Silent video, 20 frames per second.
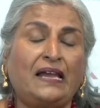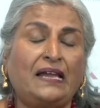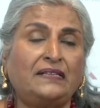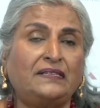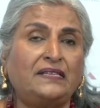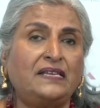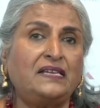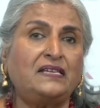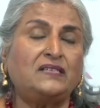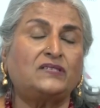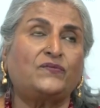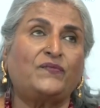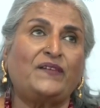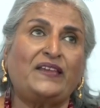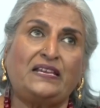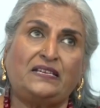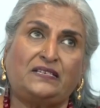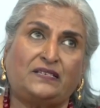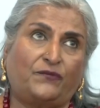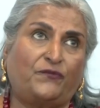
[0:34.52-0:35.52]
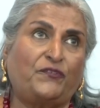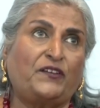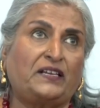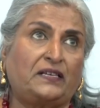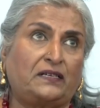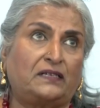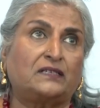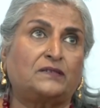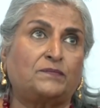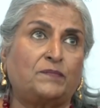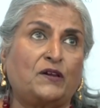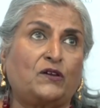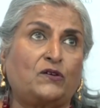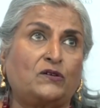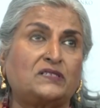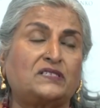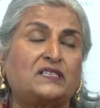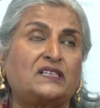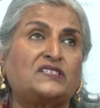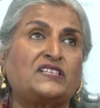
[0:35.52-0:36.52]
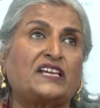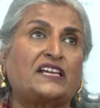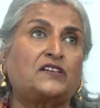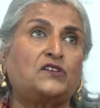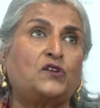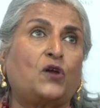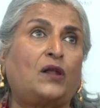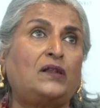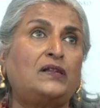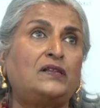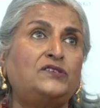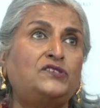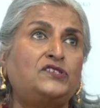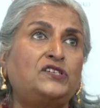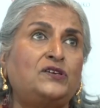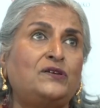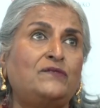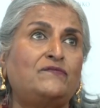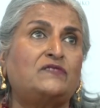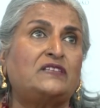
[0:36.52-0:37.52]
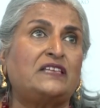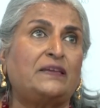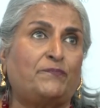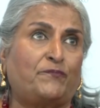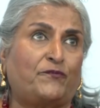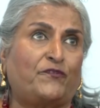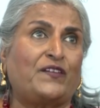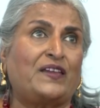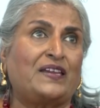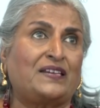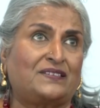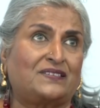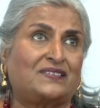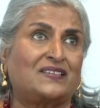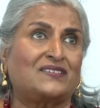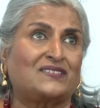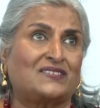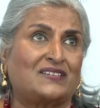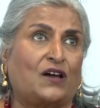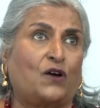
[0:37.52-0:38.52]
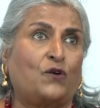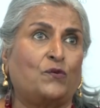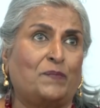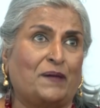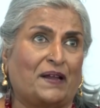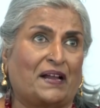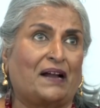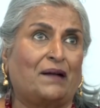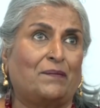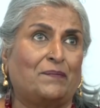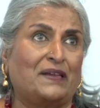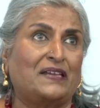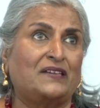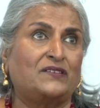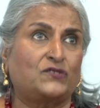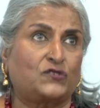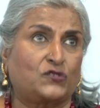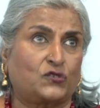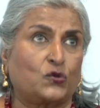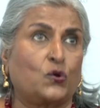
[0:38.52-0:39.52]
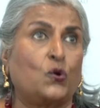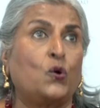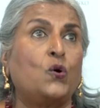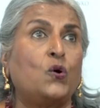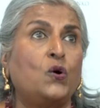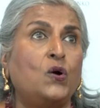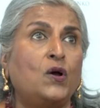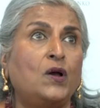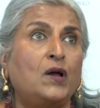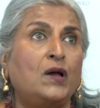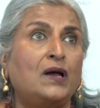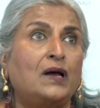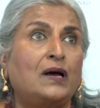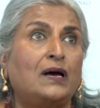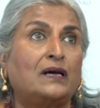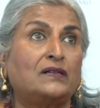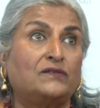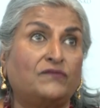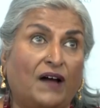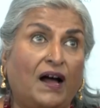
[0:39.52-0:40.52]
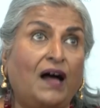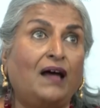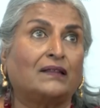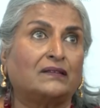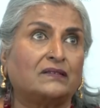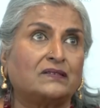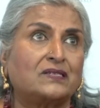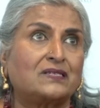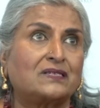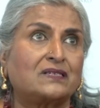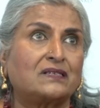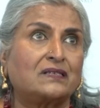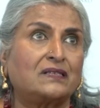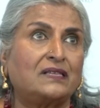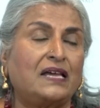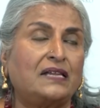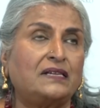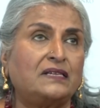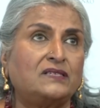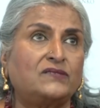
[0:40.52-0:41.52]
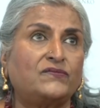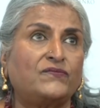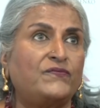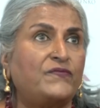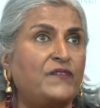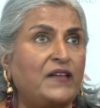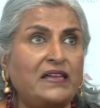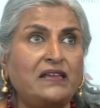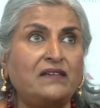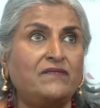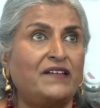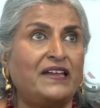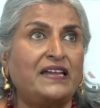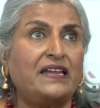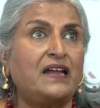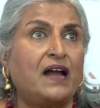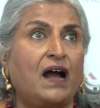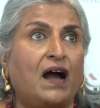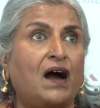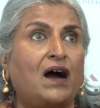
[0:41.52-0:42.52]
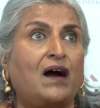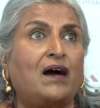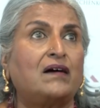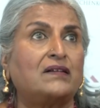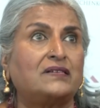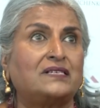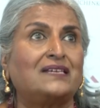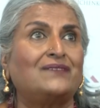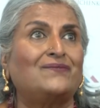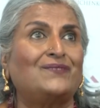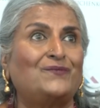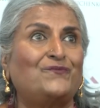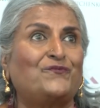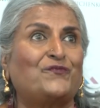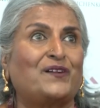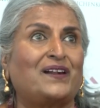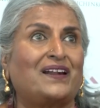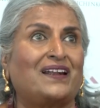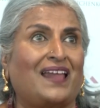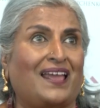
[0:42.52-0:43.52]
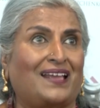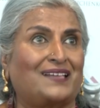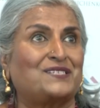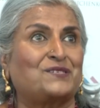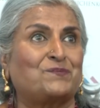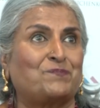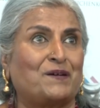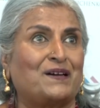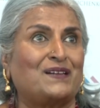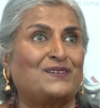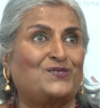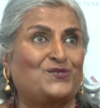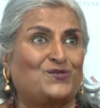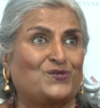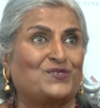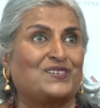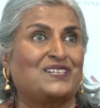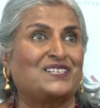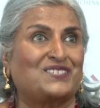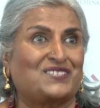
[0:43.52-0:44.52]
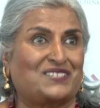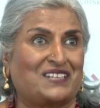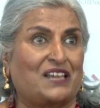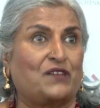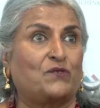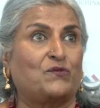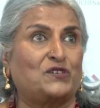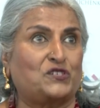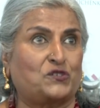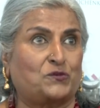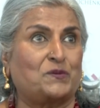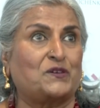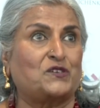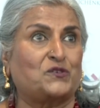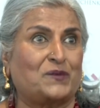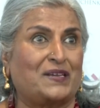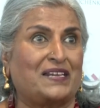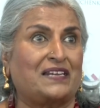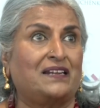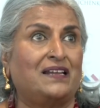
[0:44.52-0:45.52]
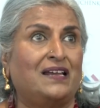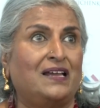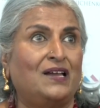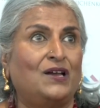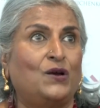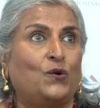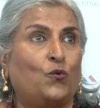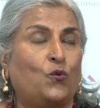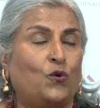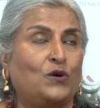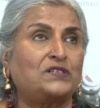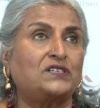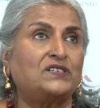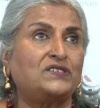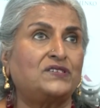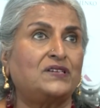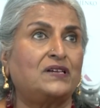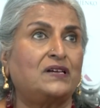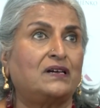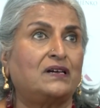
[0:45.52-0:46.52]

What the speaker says: I think it's very difficult because the technology of deep fakes is now becoming so advanced that it's very, very hard even for an expert to distinguish between what is